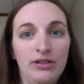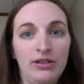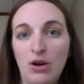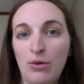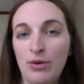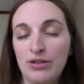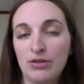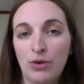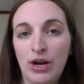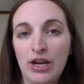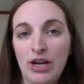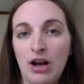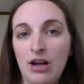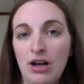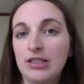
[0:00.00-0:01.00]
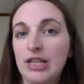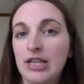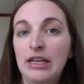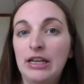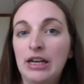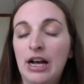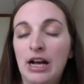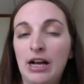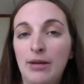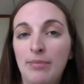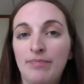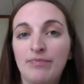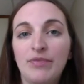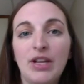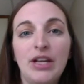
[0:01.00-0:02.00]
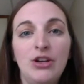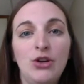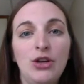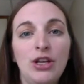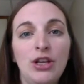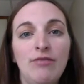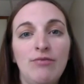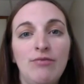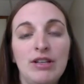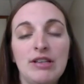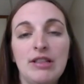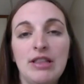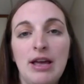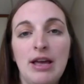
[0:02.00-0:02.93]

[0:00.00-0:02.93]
It's always great content. And you can visit